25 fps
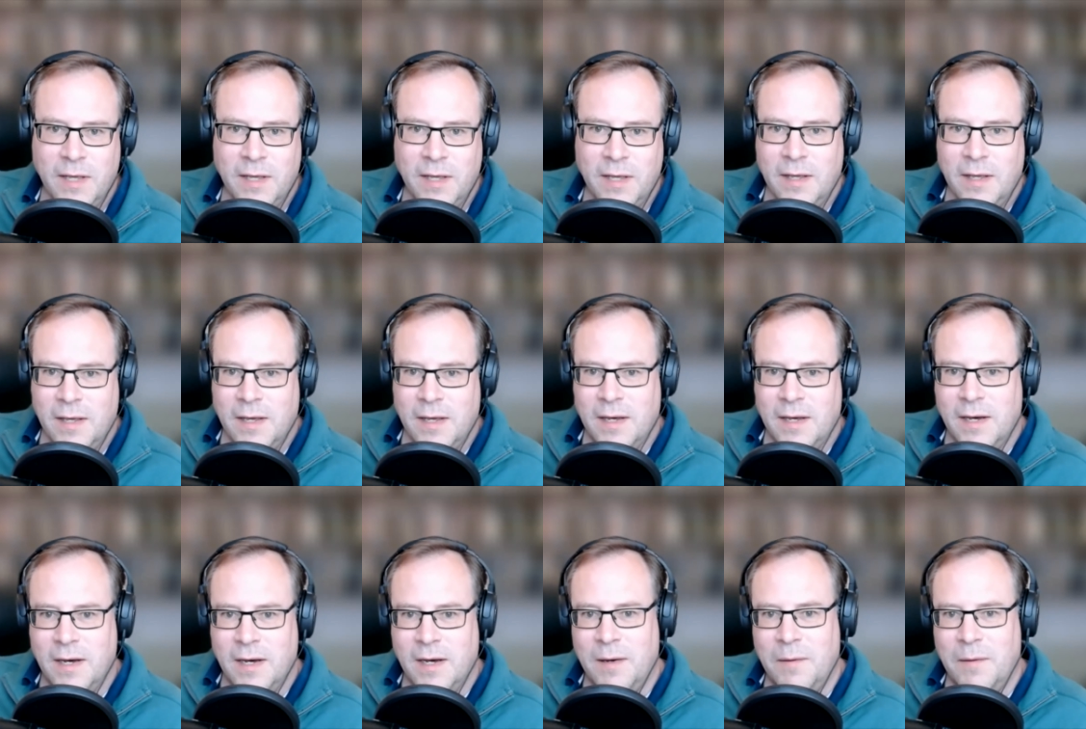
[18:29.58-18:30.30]

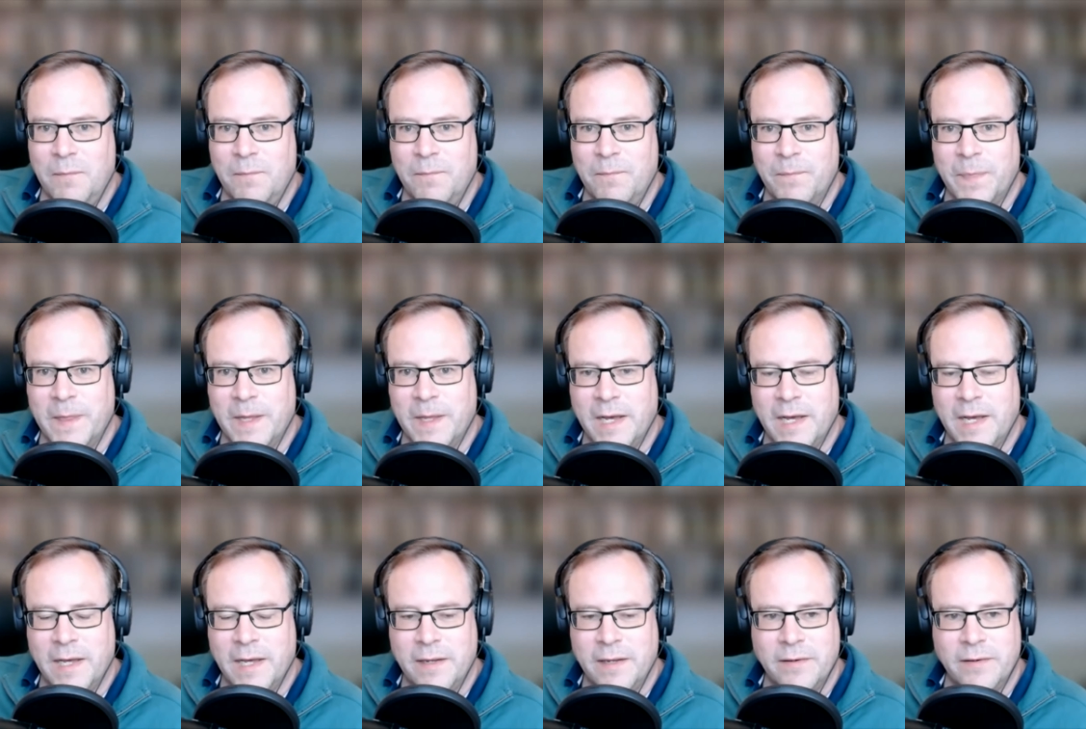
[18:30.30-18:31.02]
Um,
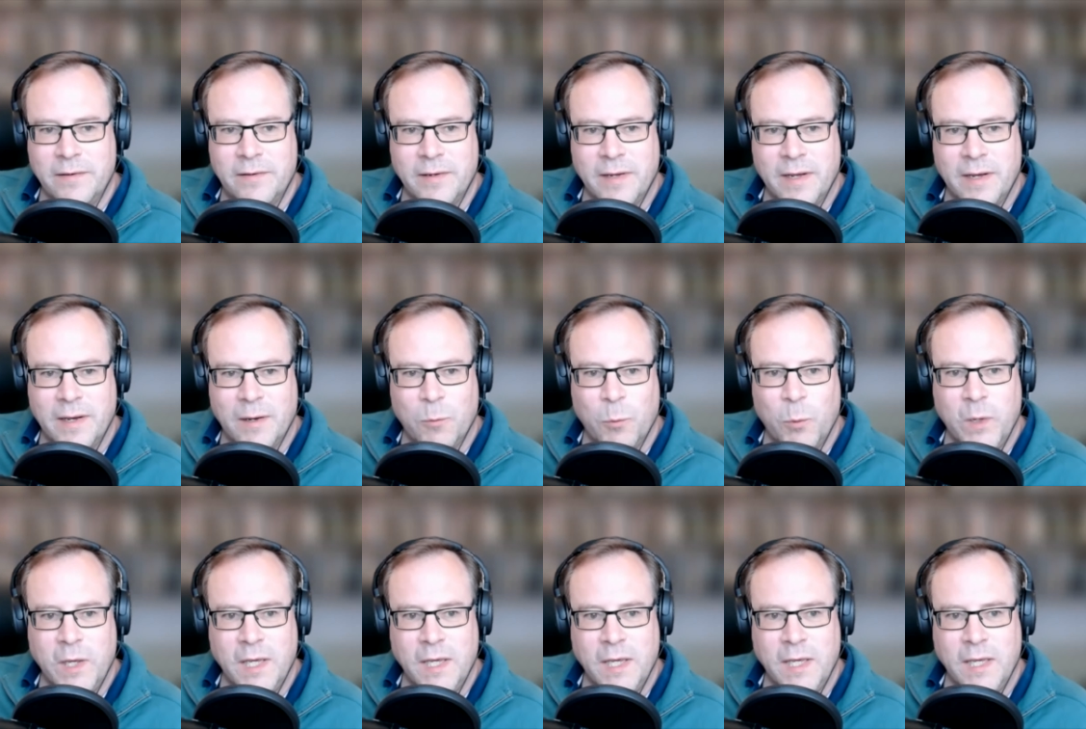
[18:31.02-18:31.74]
and uh,
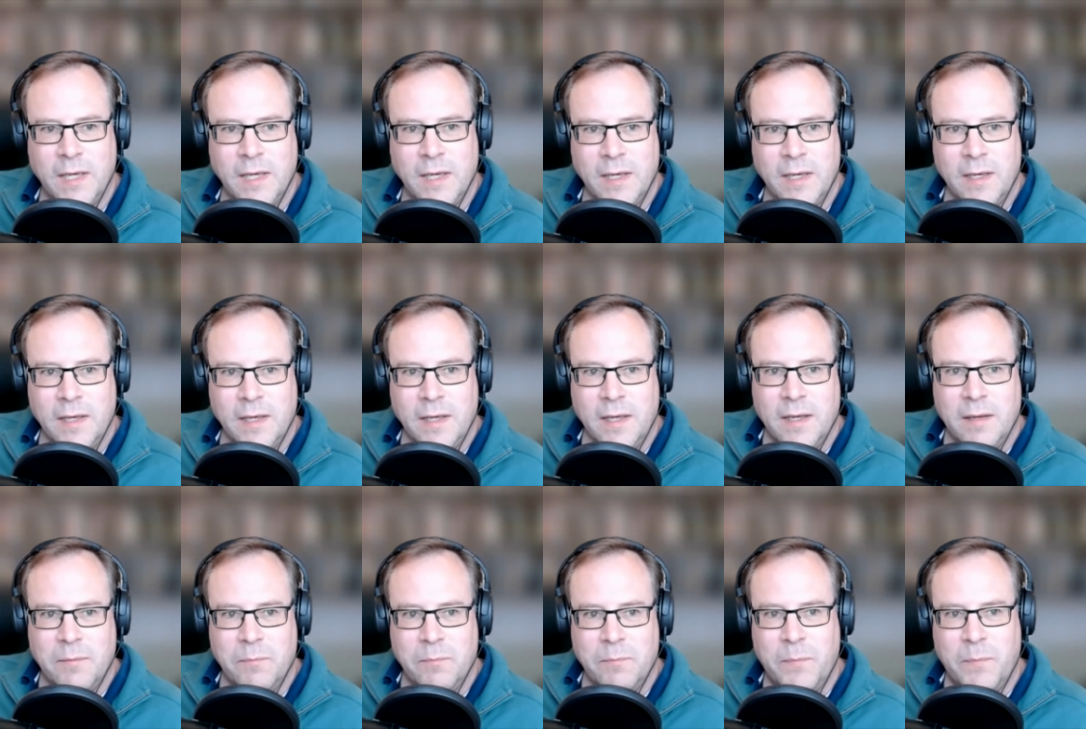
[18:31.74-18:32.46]
we
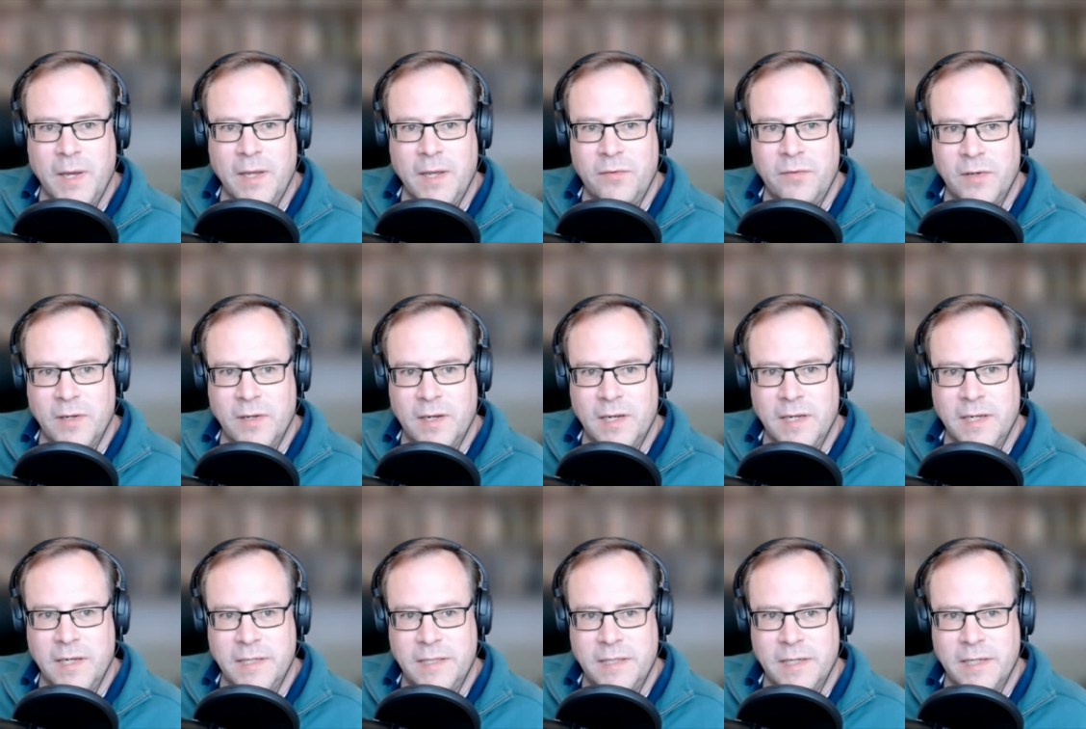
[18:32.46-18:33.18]

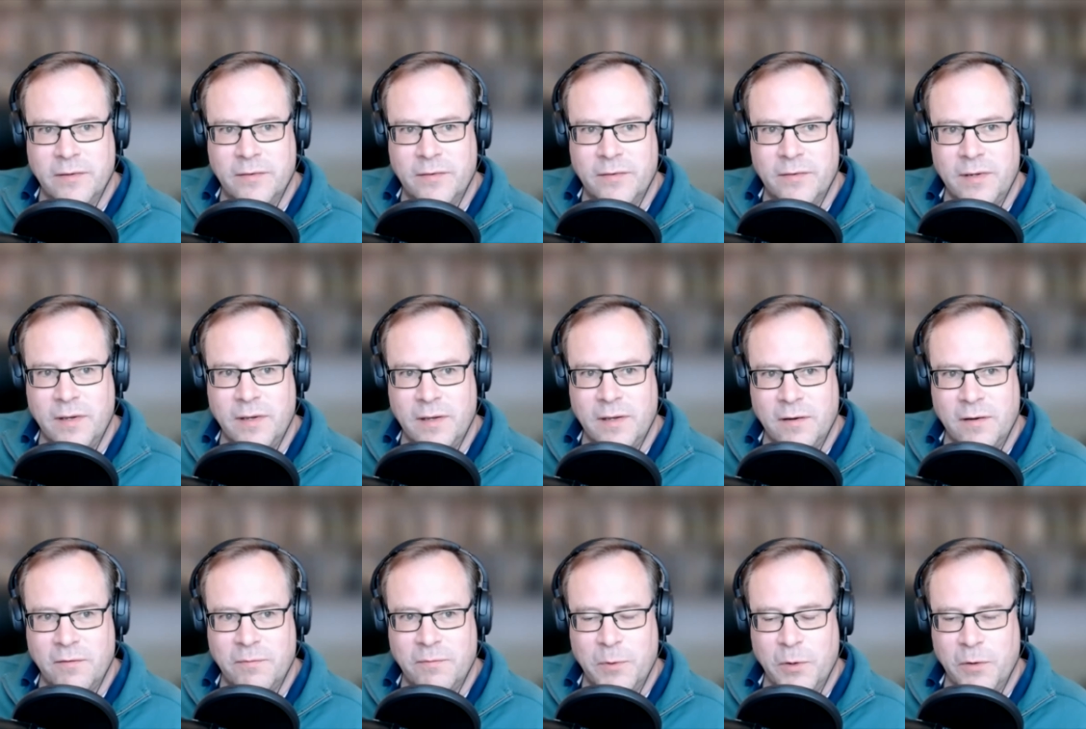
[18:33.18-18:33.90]
basically just turn
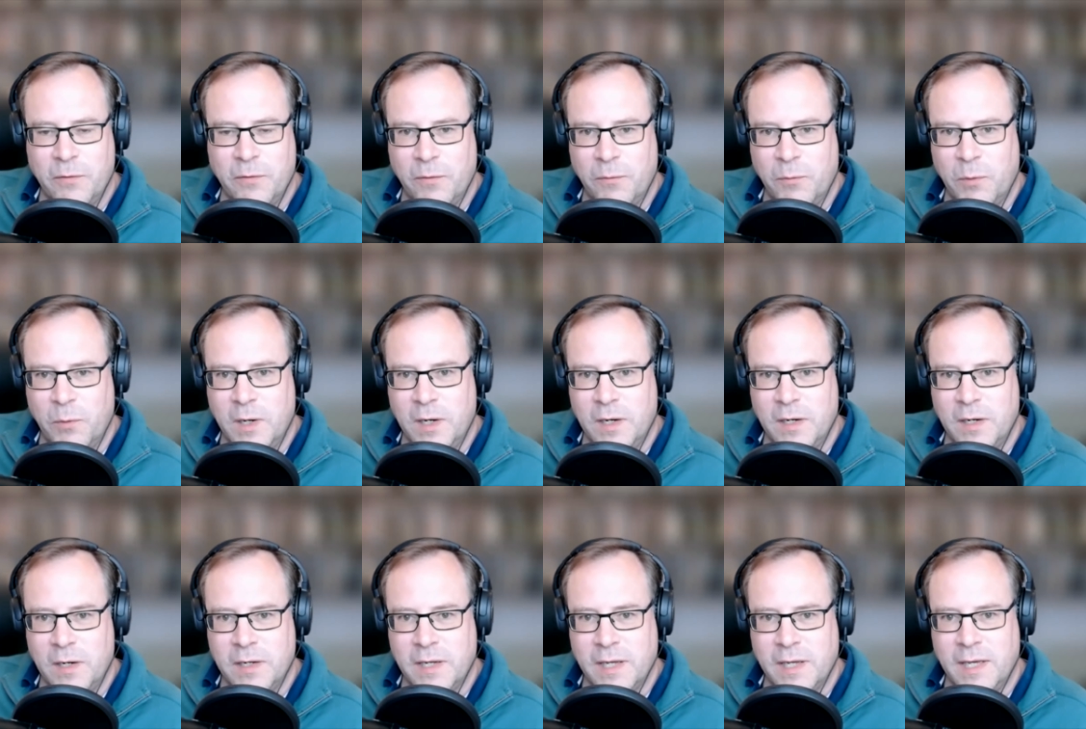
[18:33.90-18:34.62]
off proof of work
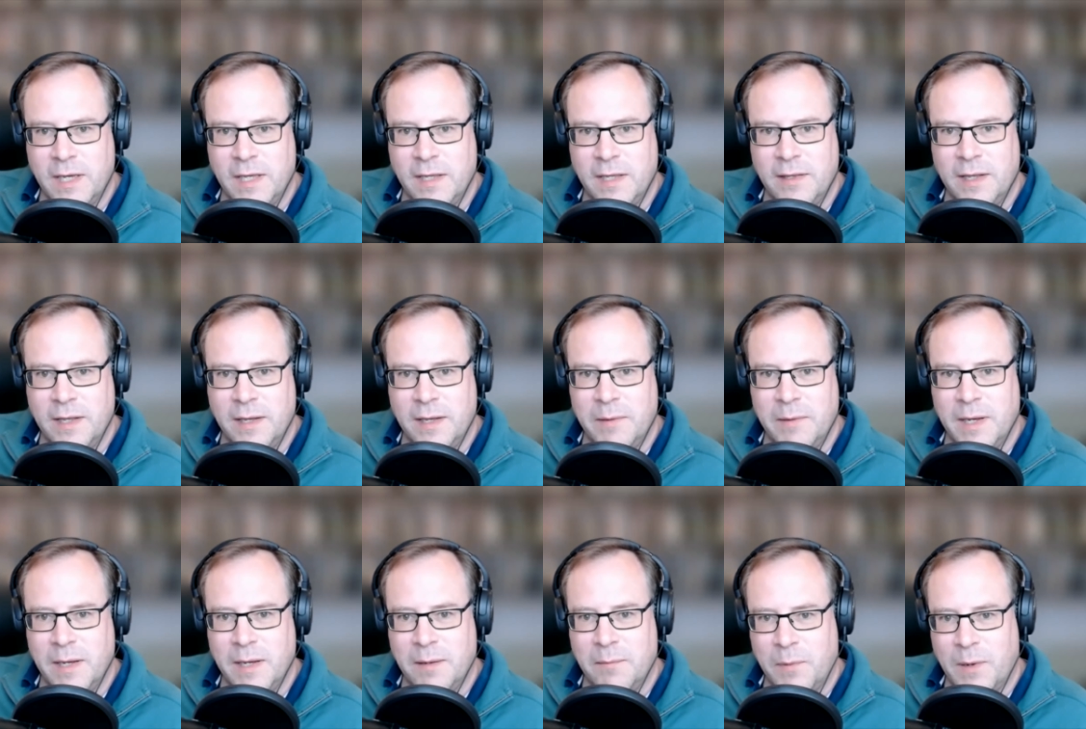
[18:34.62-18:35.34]
in them
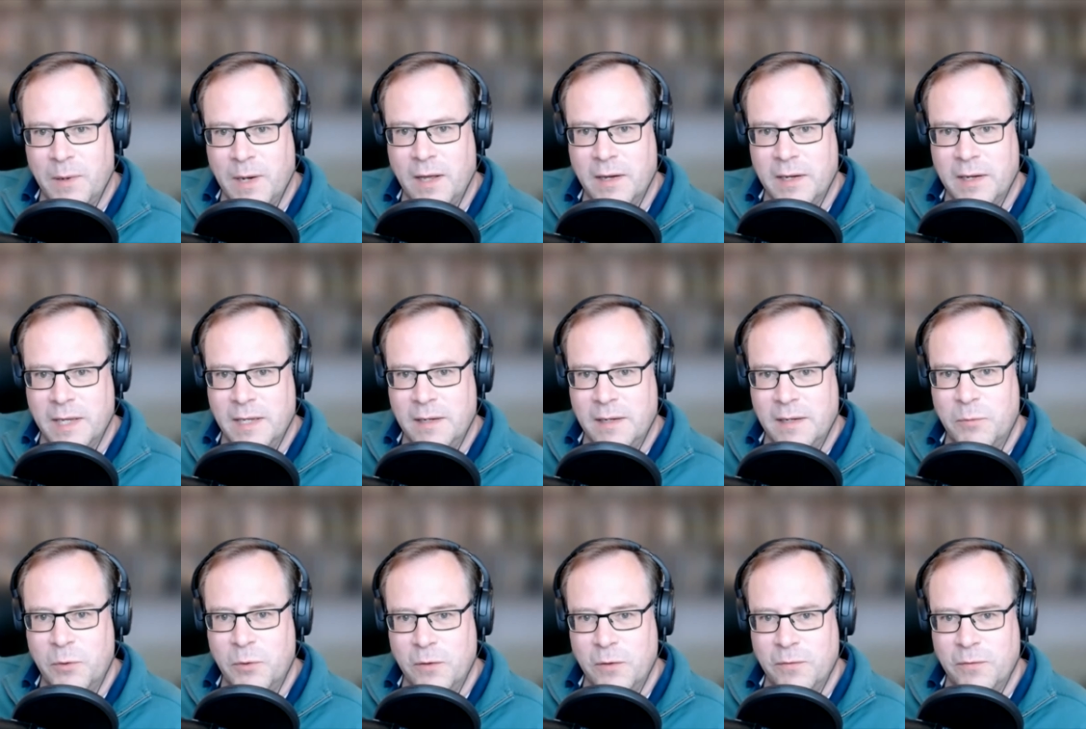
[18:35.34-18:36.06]
and plug in
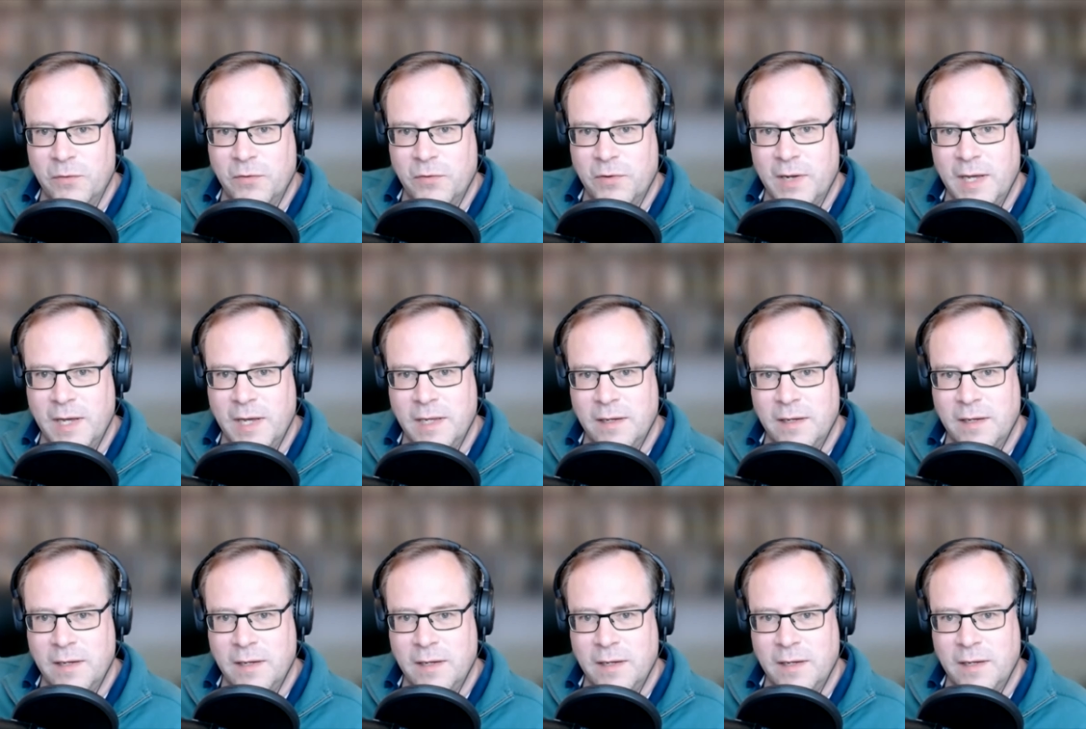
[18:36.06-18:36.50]
proof of stake.